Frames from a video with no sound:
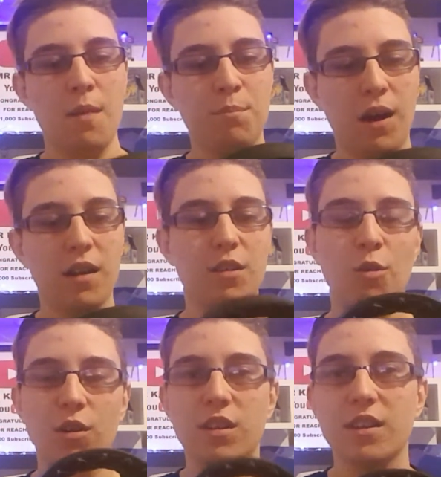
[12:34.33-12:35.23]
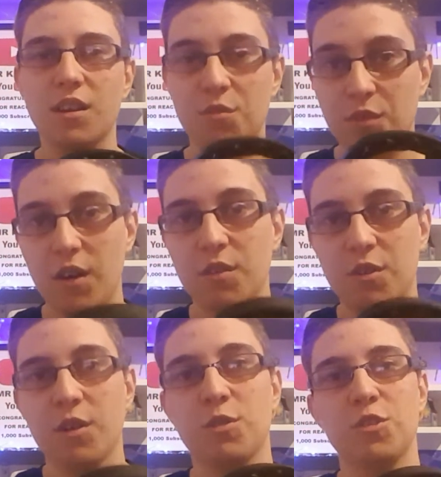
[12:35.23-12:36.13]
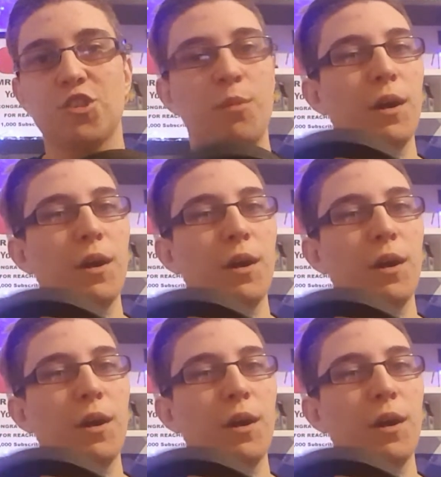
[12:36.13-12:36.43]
But Corsair did a very, very good job.